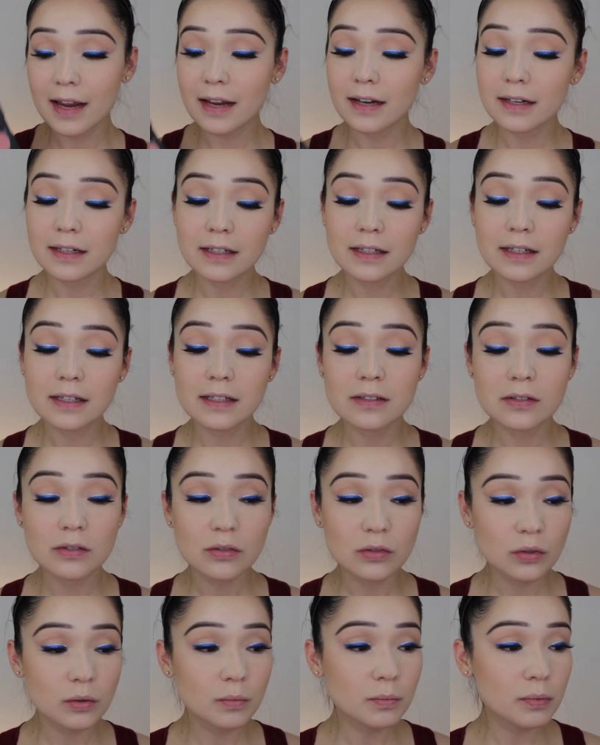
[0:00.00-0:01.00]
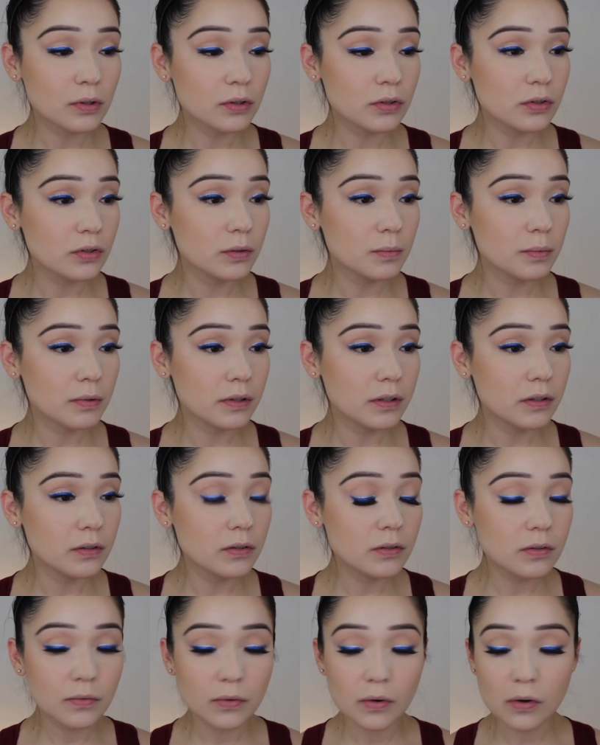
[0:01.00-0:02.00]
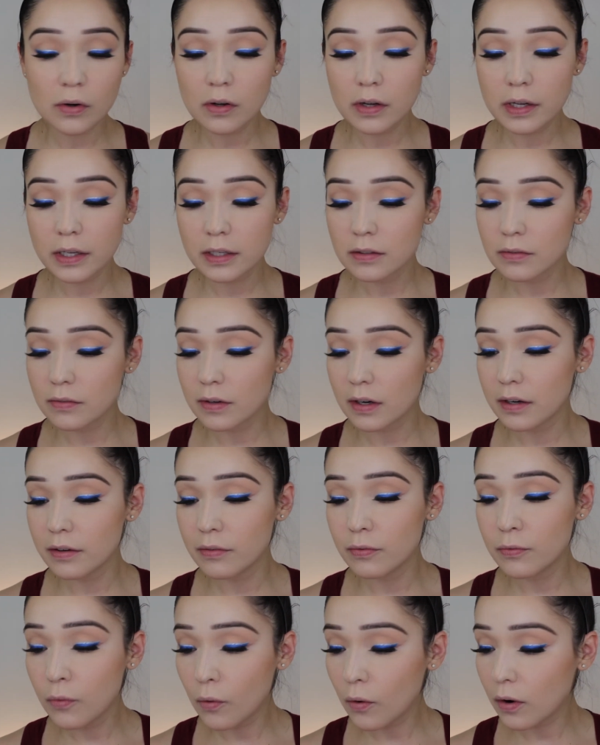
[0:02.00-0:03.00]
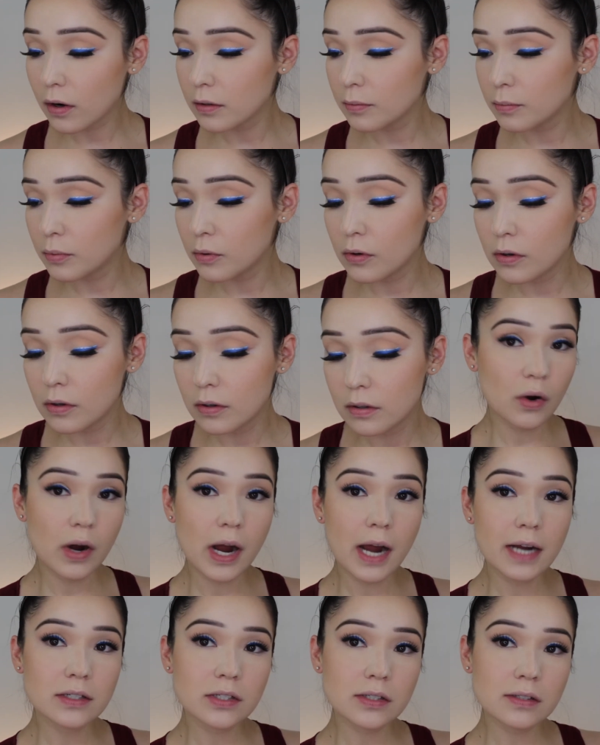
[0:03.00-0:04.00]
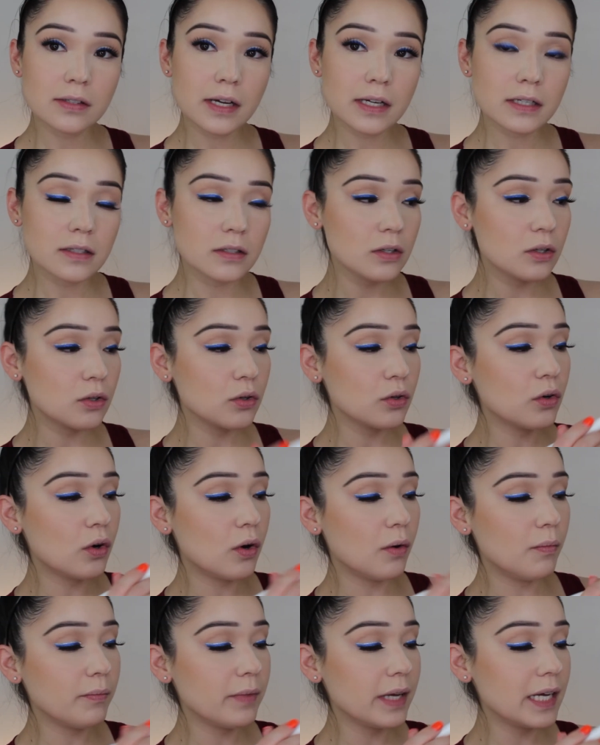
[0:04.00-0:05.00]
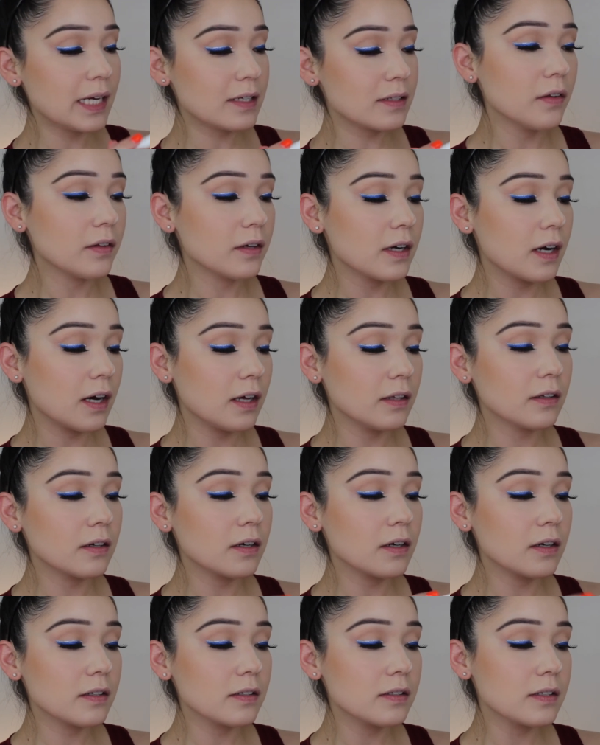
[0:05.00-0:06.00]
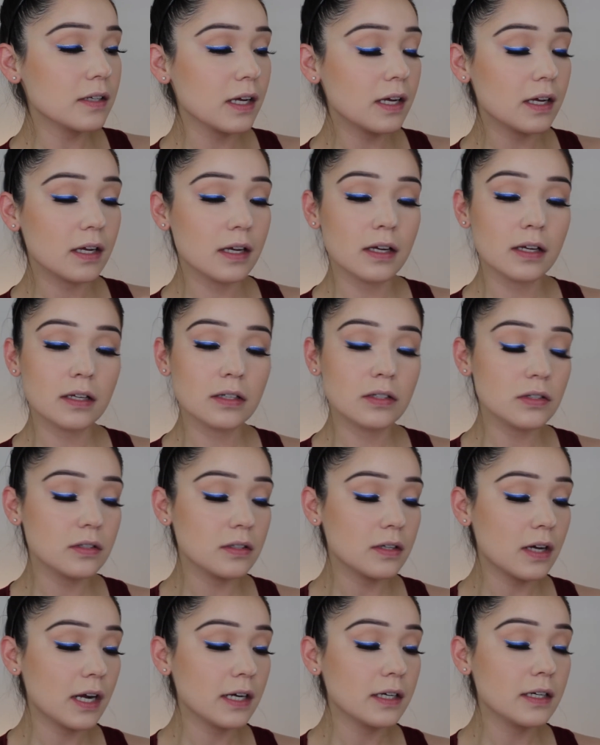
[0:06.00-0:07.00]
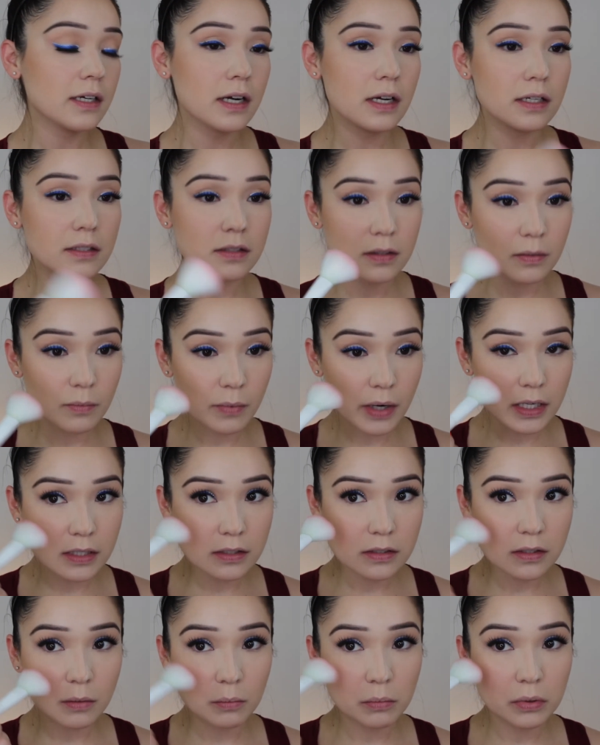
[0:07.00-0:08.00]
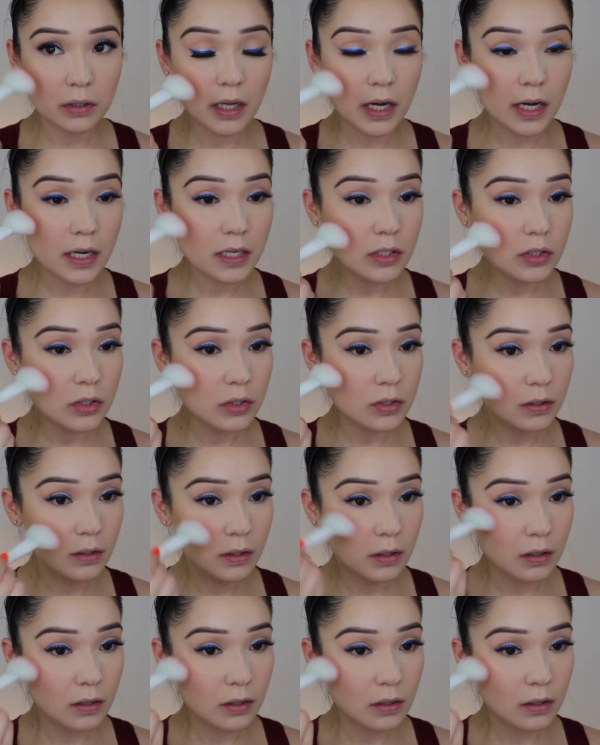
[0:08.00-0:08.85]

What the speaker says: and it is super, super useful. It is very affordable. So I just like to mix all the colors and just kind of customize the blush.